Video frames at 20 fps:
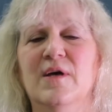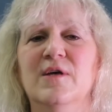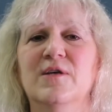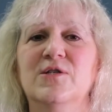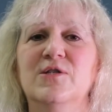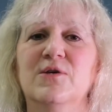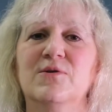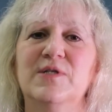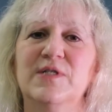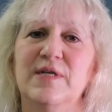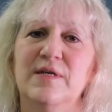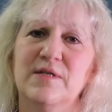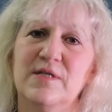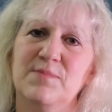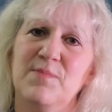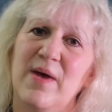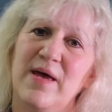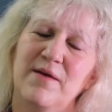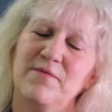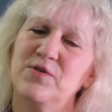So since
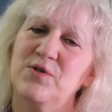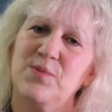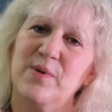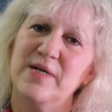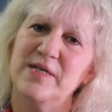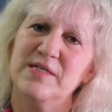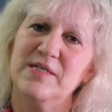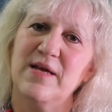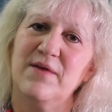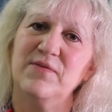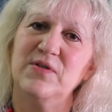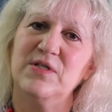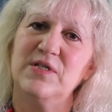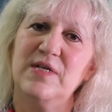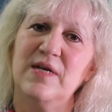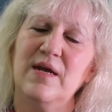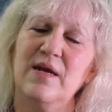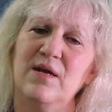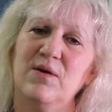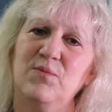May of
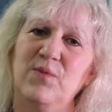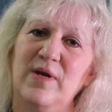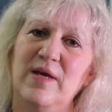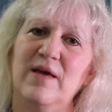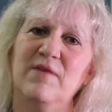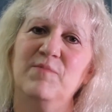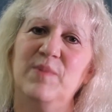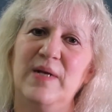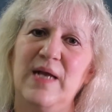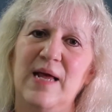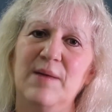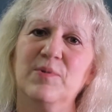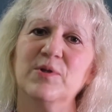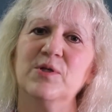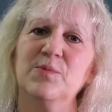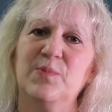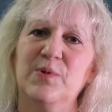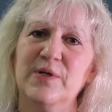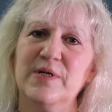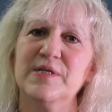2017, we have been able
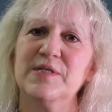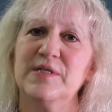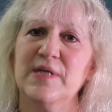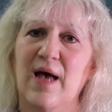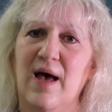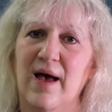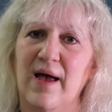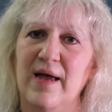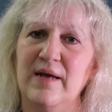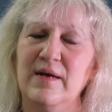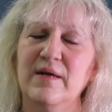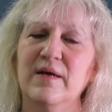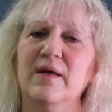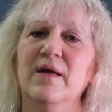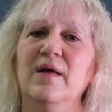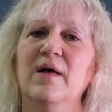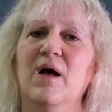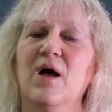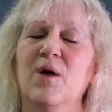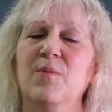to put aside
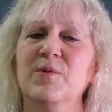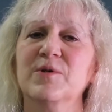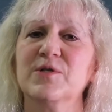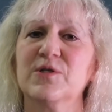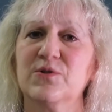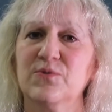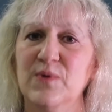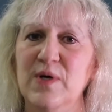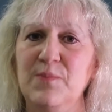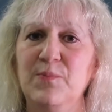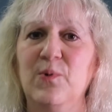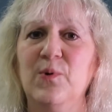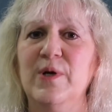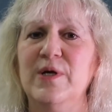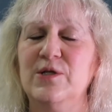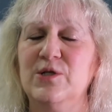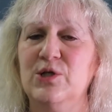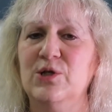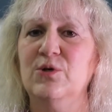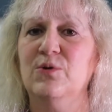almost
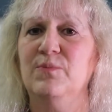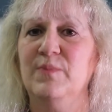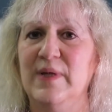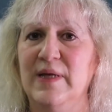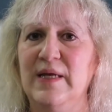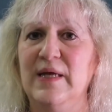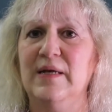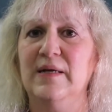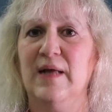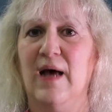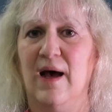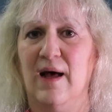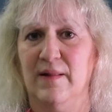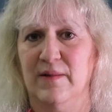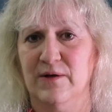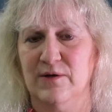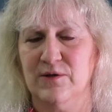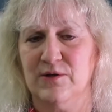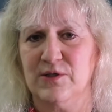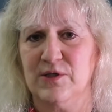$3.2 million.
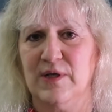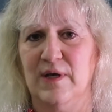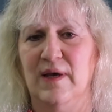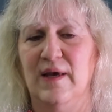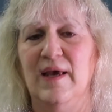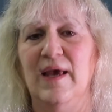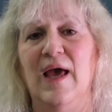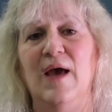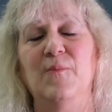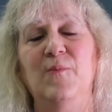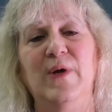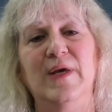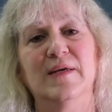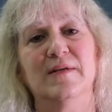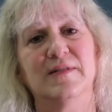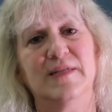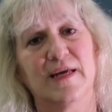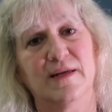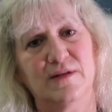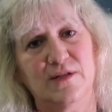And we
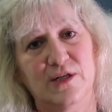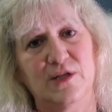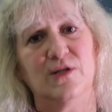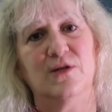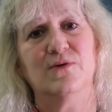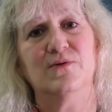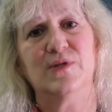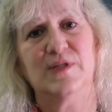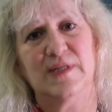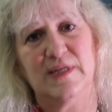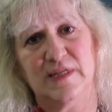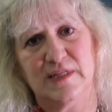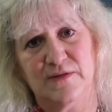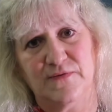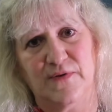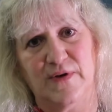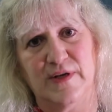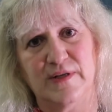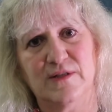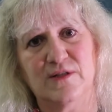intend to use these
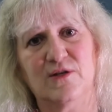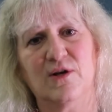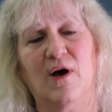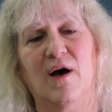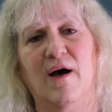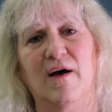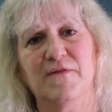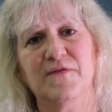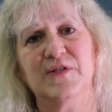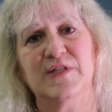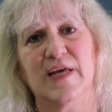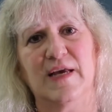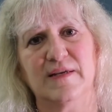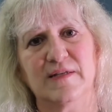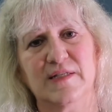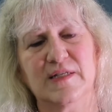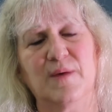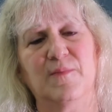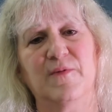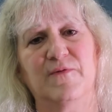funds to offset
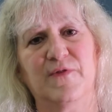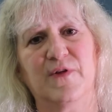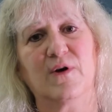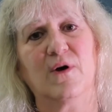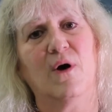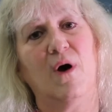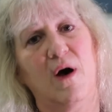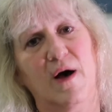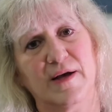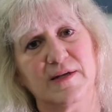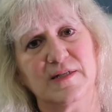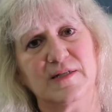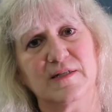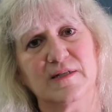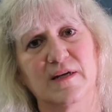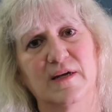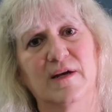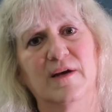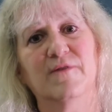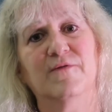some of the
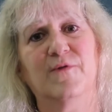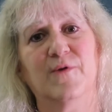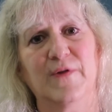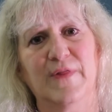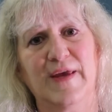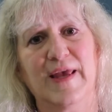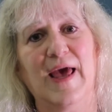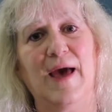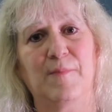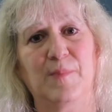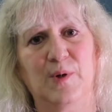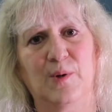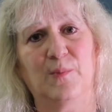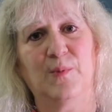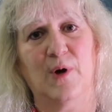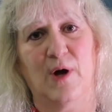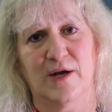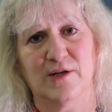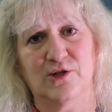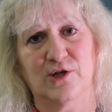costs for the capital
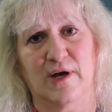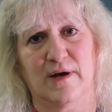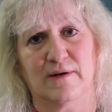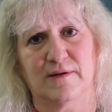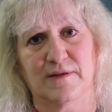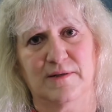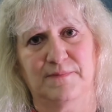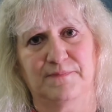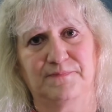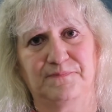project.